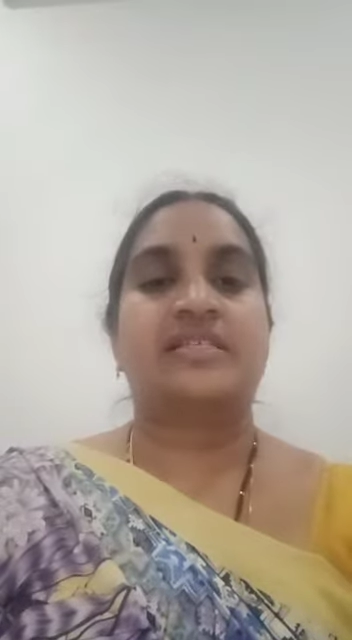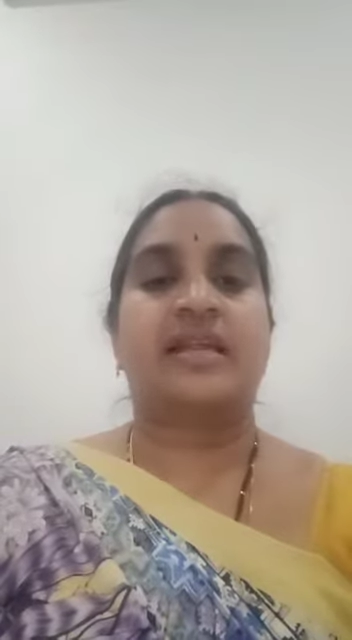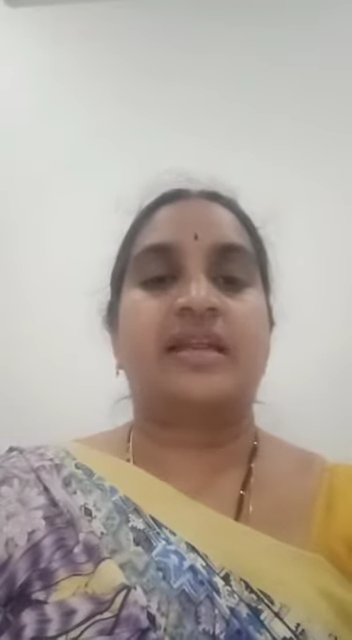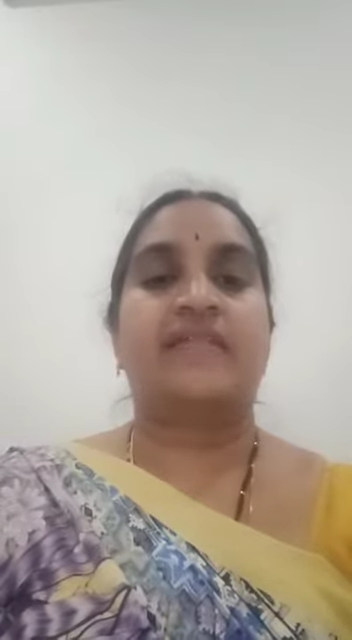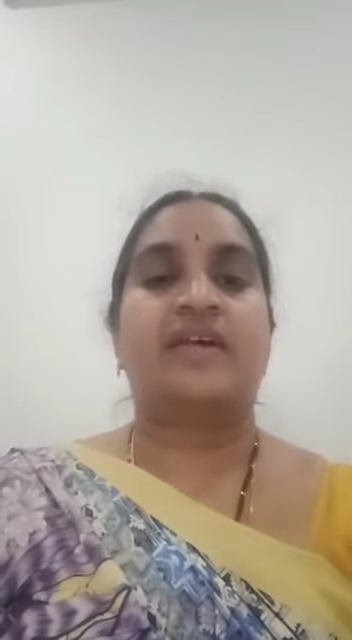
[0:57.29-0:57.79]

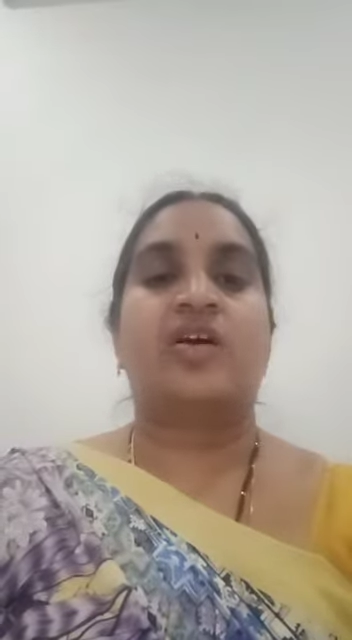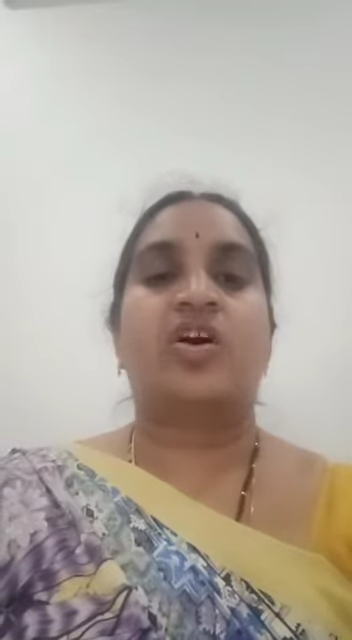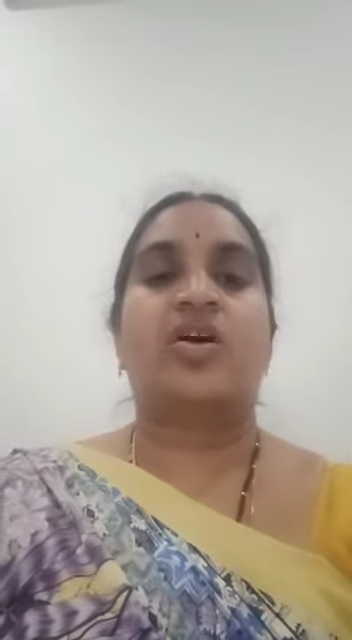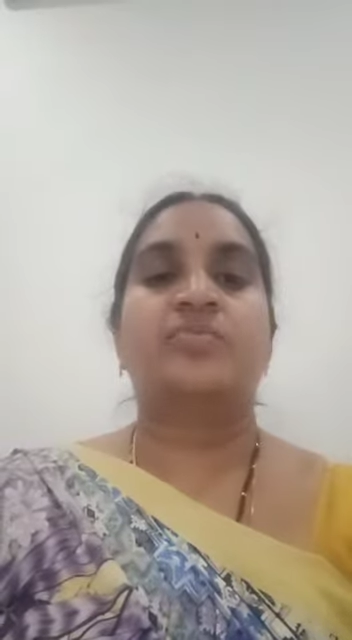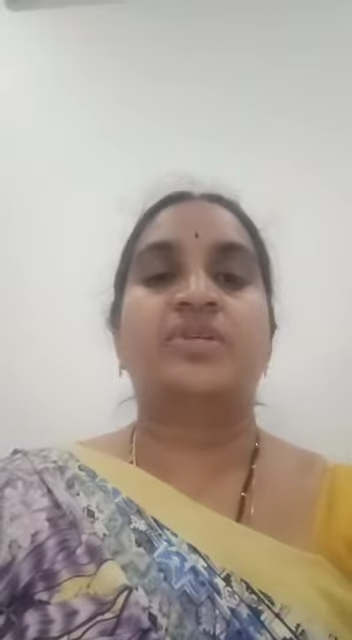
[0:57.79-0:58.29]
And the
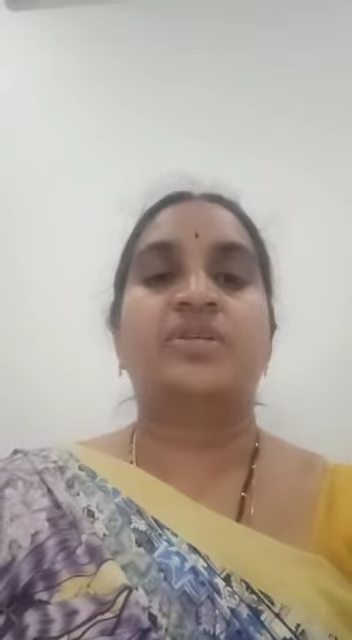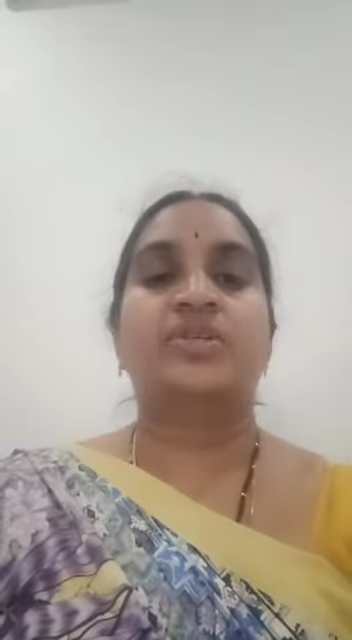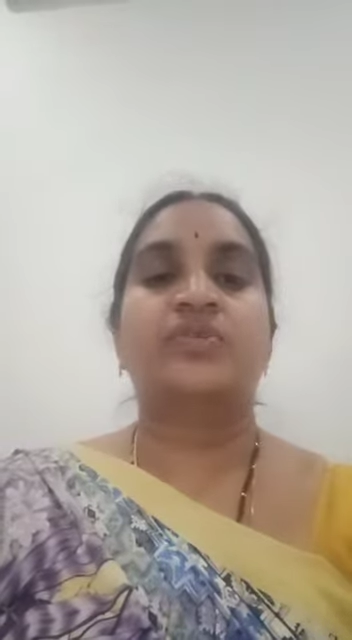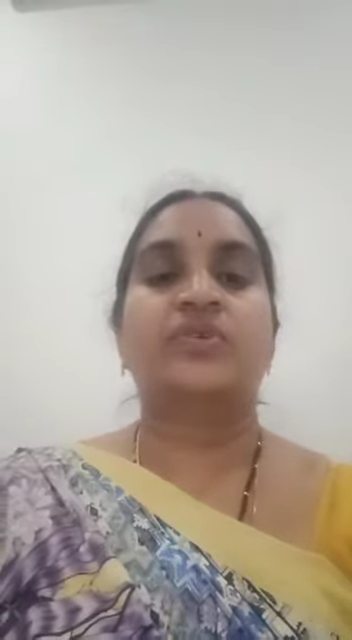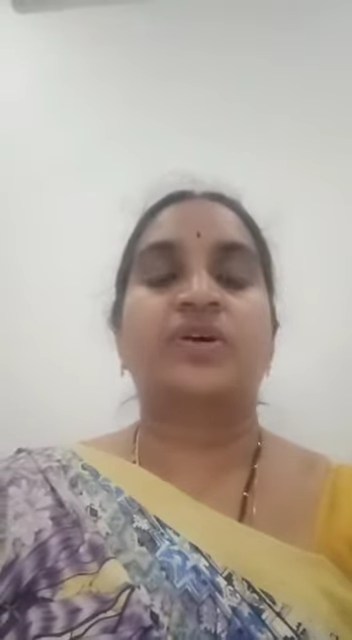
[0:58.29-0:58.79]

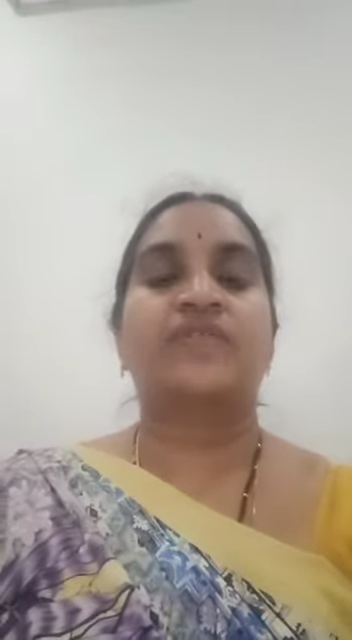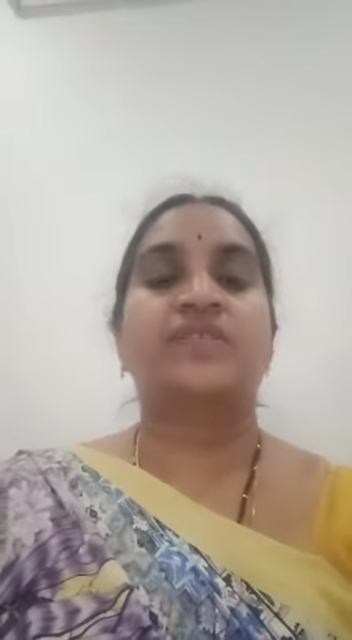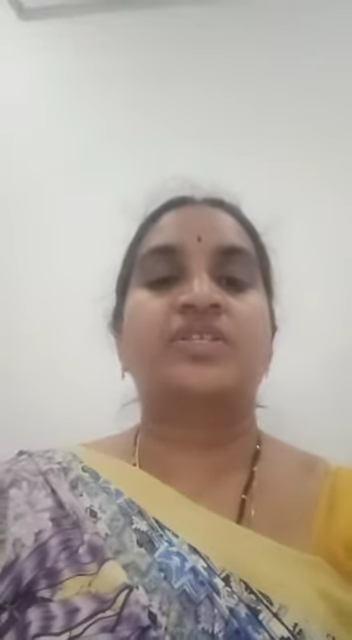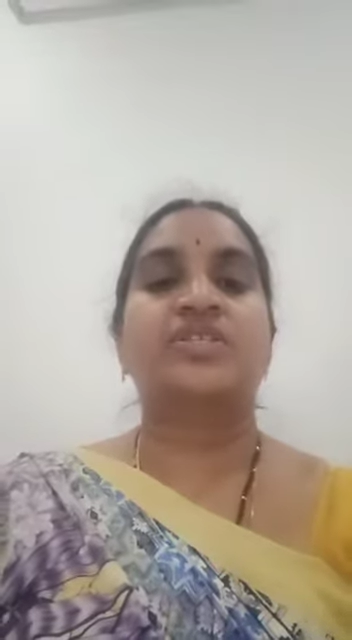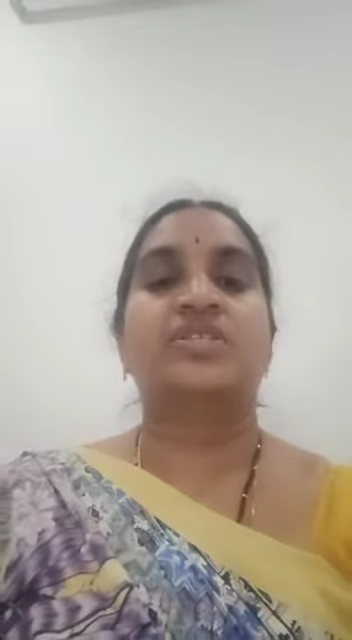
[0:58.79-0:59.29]
objective of
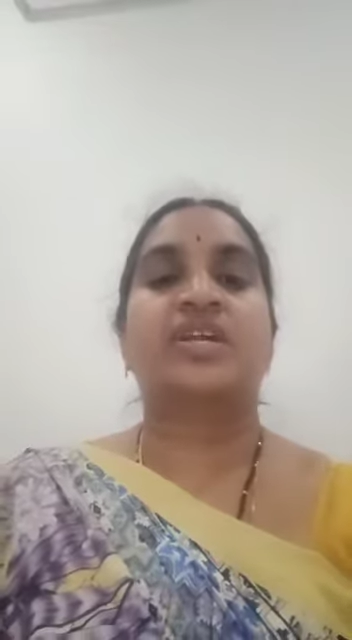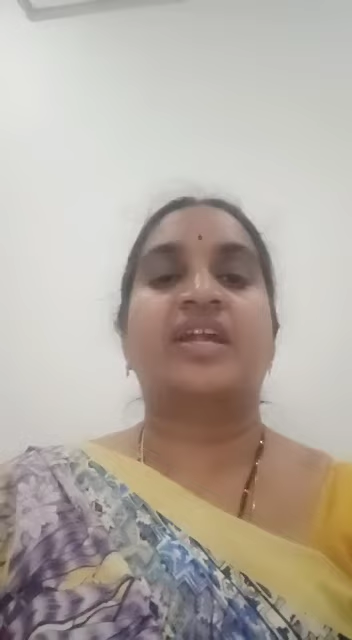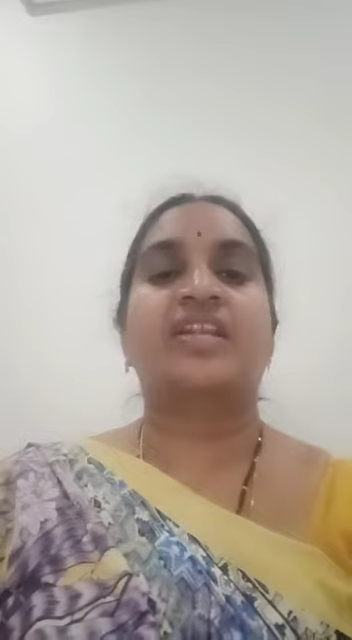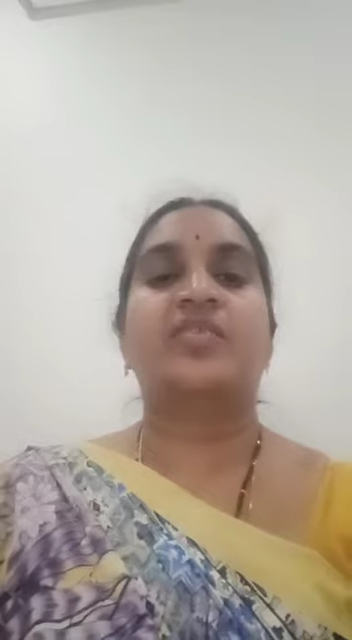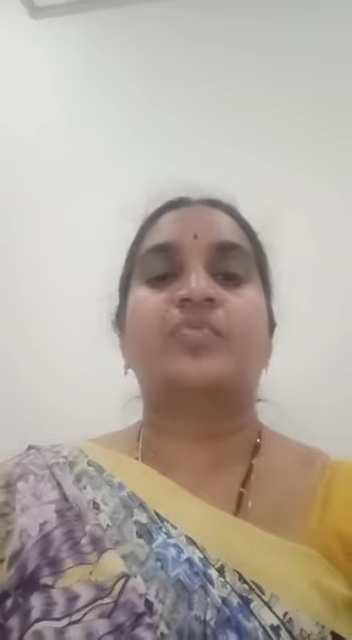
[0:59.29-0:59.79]
this
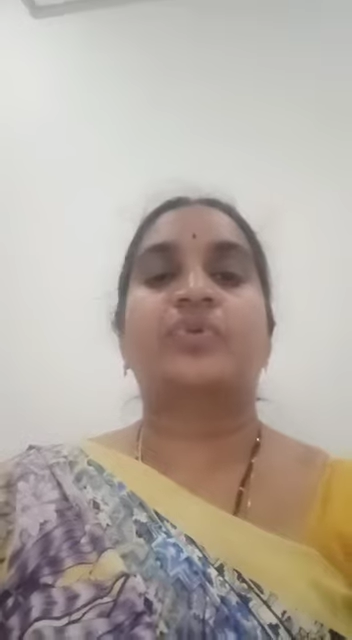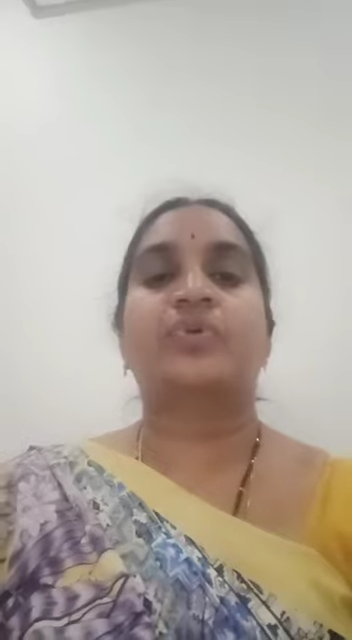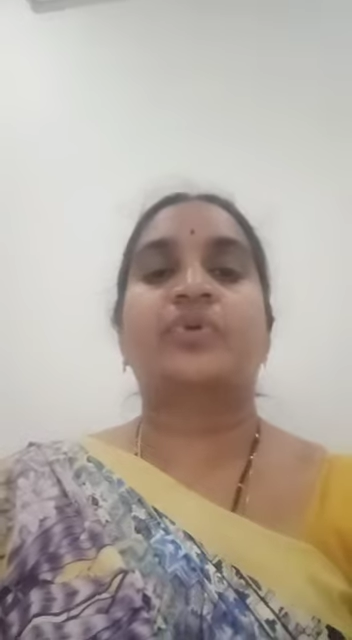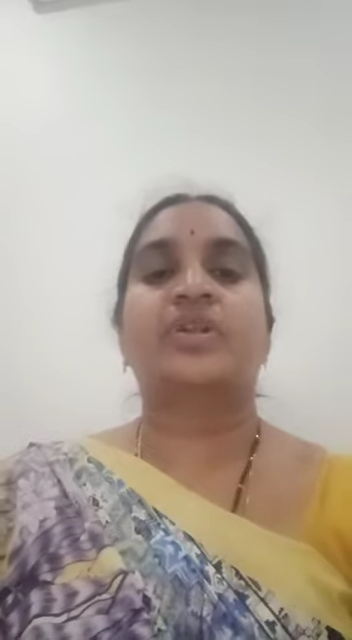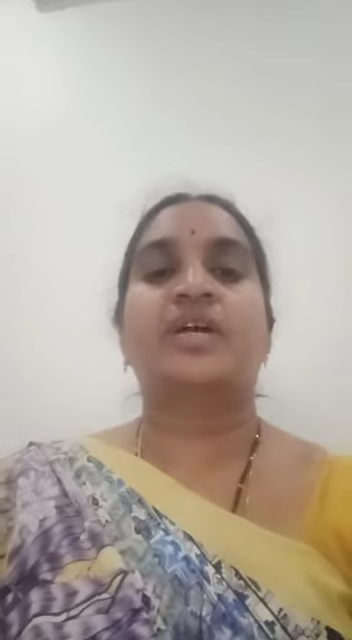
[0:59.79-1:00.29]
training
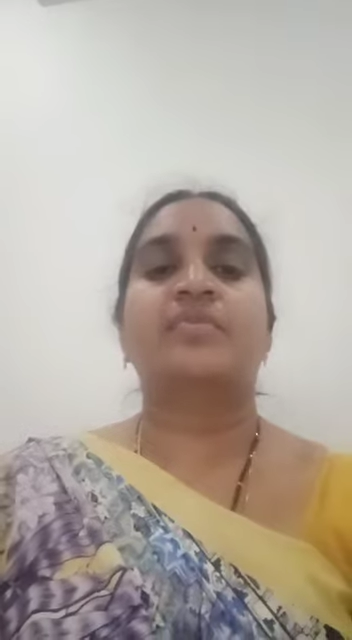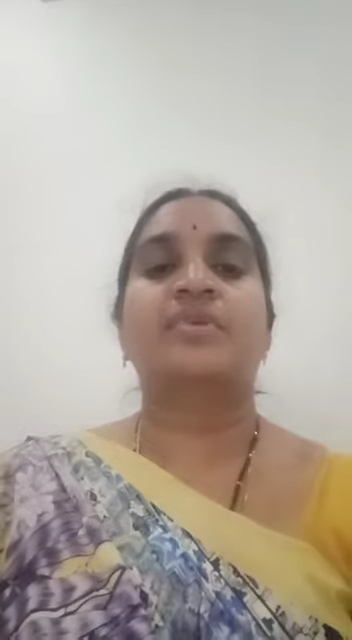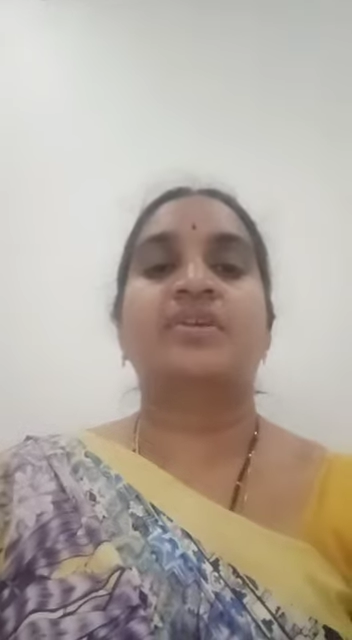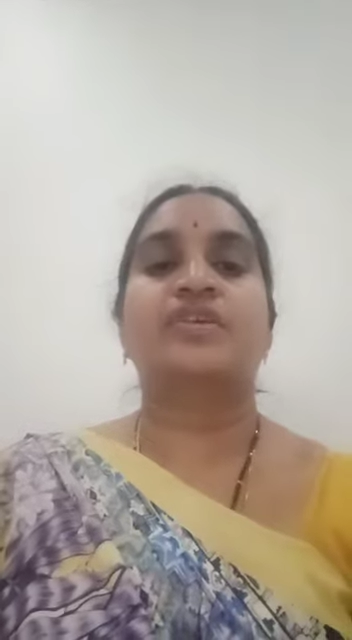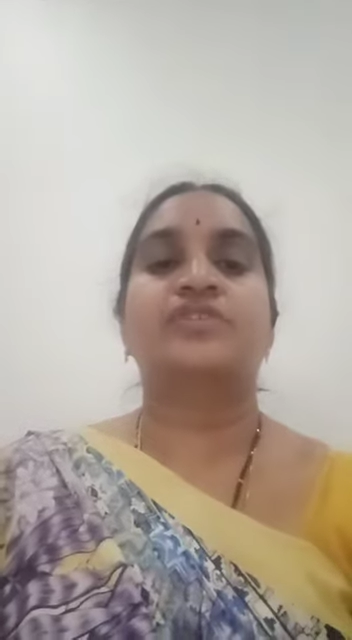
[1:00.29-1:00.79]
program
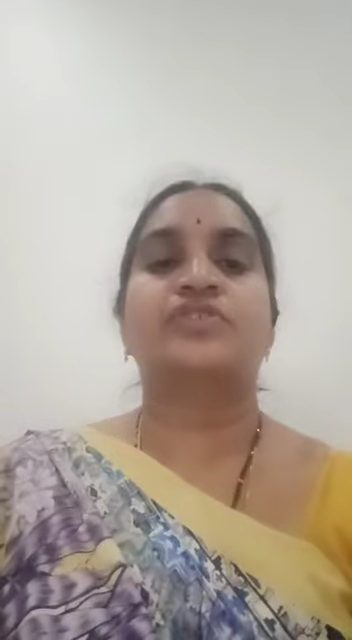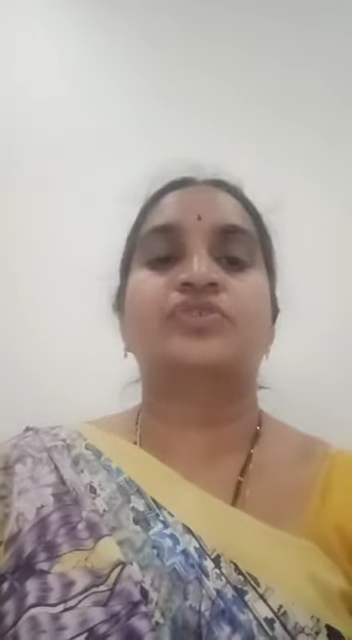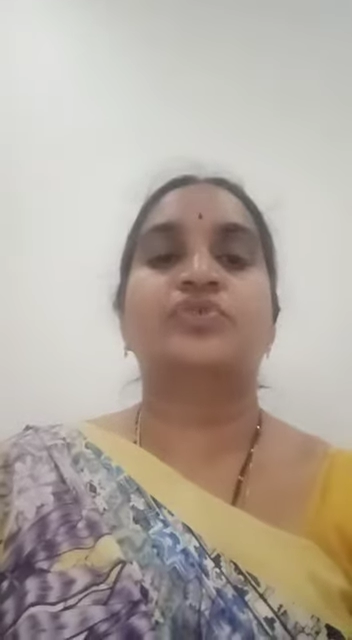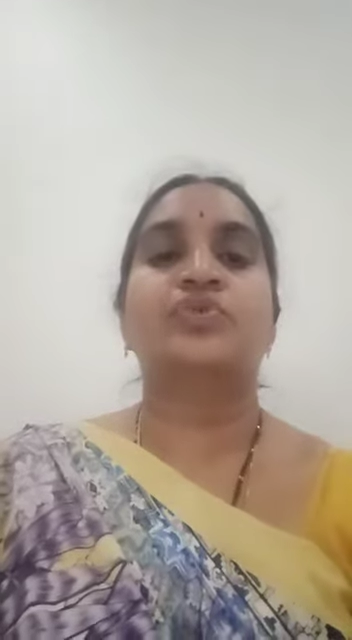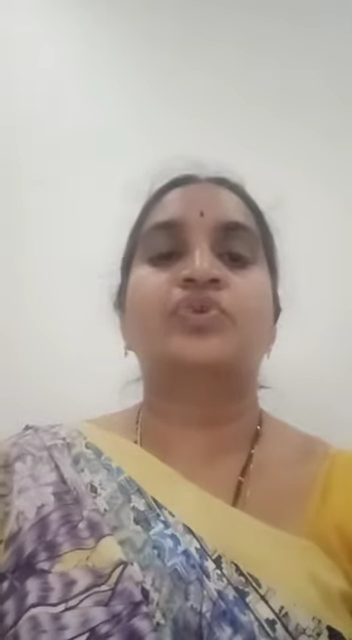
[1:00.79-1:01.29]
is
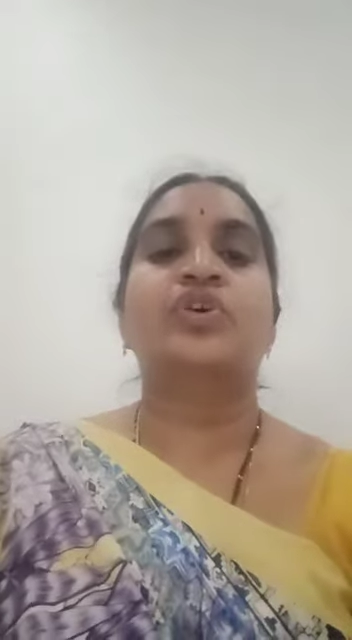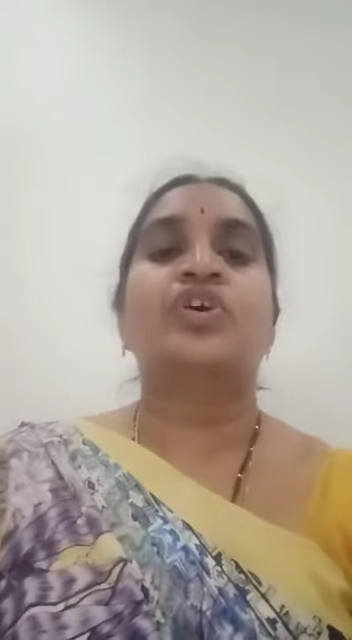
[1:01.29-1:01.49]
to